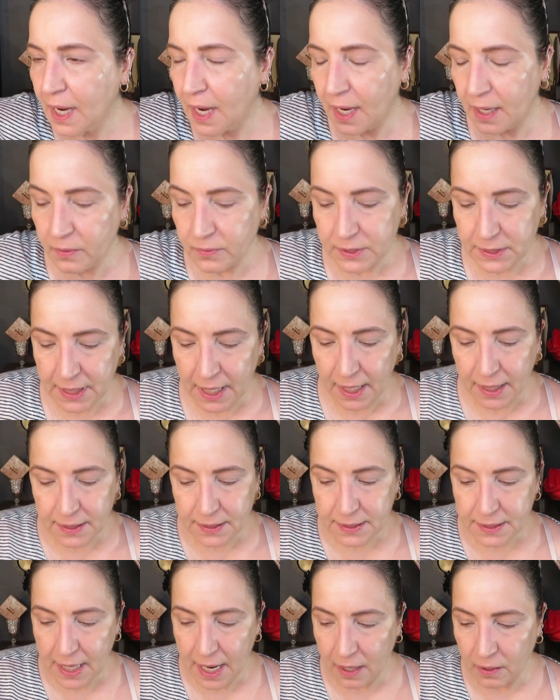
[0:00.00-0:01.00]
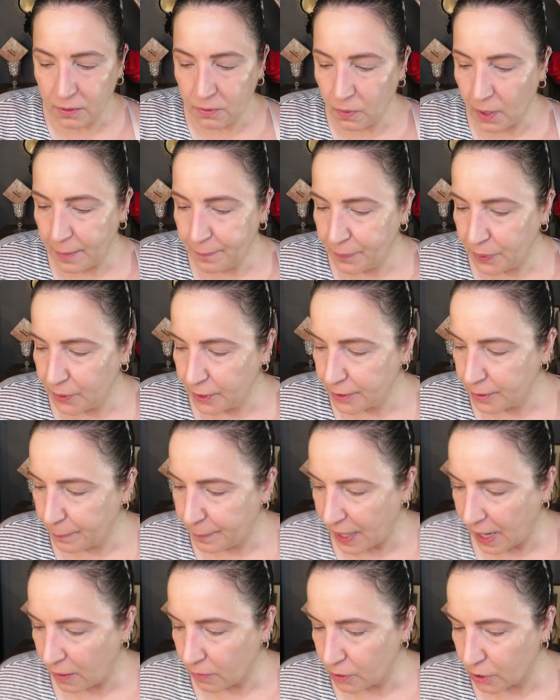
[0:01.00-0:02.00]
I was asked, how do I put the
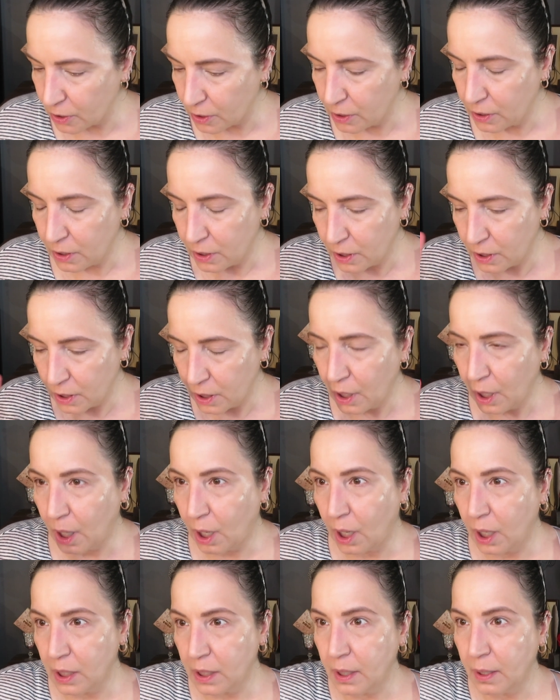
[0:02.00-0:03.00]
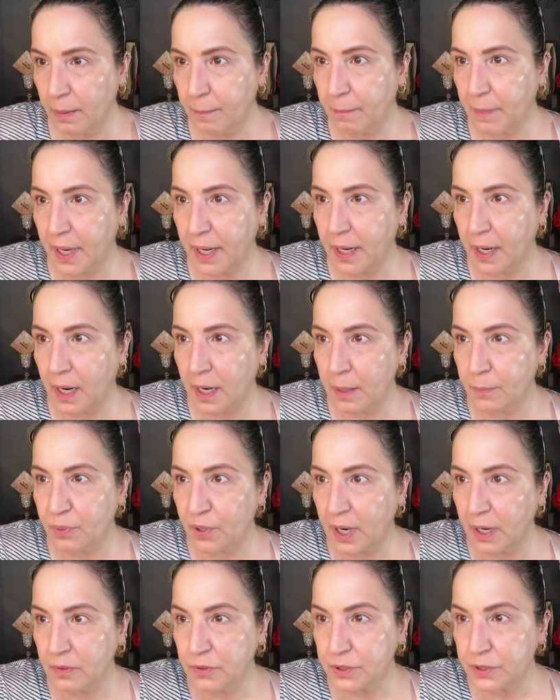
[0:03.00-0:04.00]
powder on my
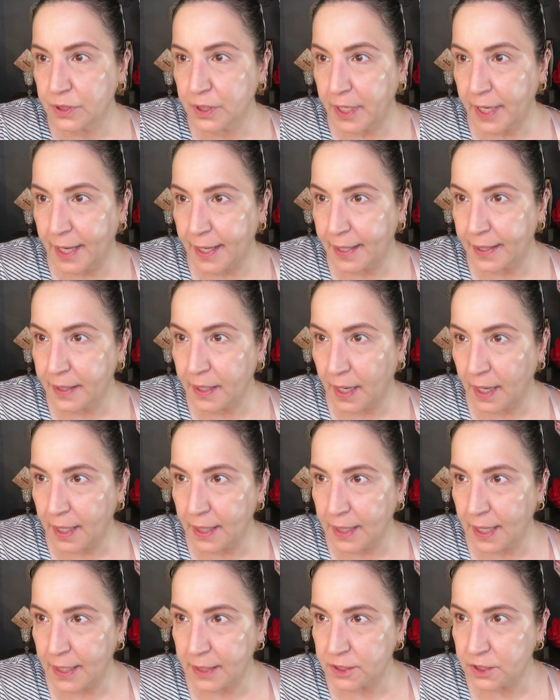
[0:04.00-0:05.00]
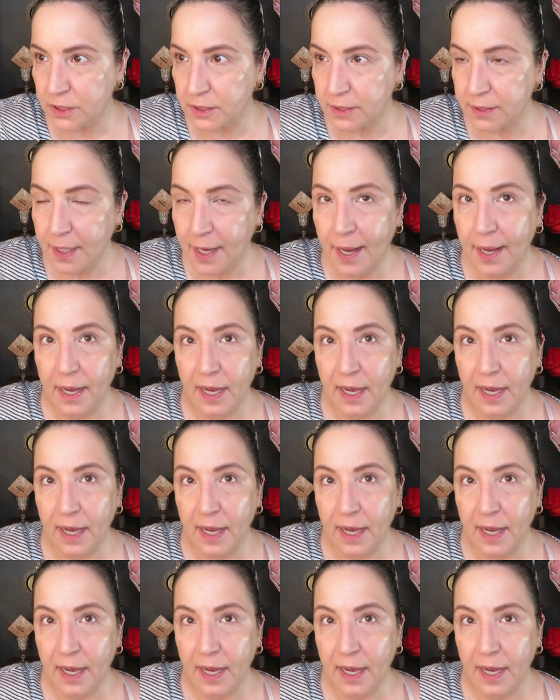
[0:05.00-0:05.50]
eyebrows and eyelashes?